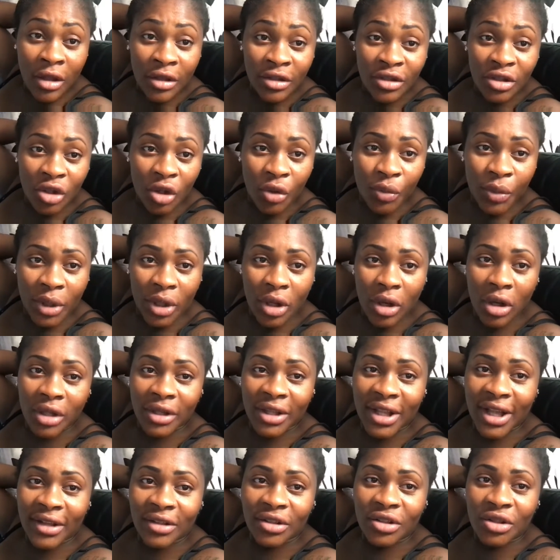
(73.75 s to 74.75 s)
so we
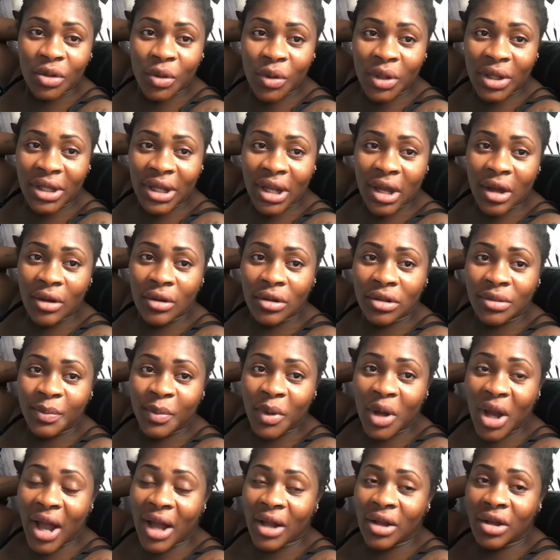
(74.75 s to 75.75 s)
got that sorted out,
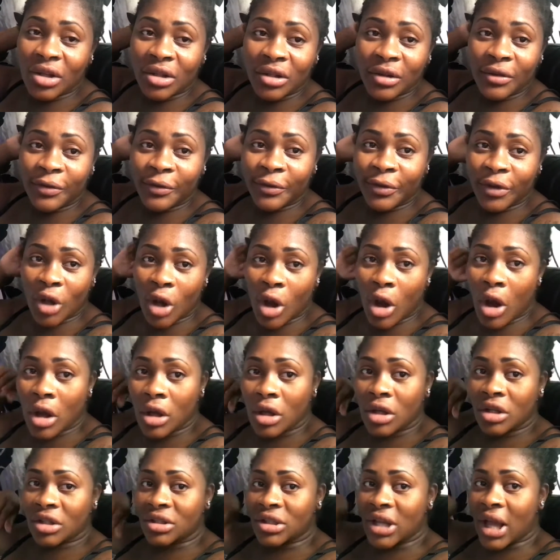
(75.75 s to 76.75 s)
but I couldn't
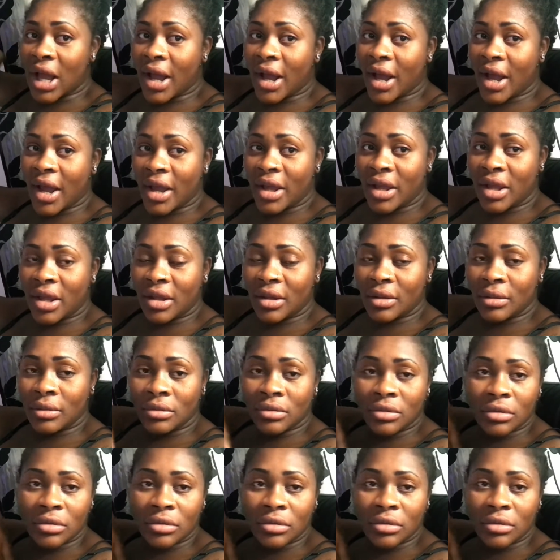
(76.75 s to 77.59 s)
vlog because I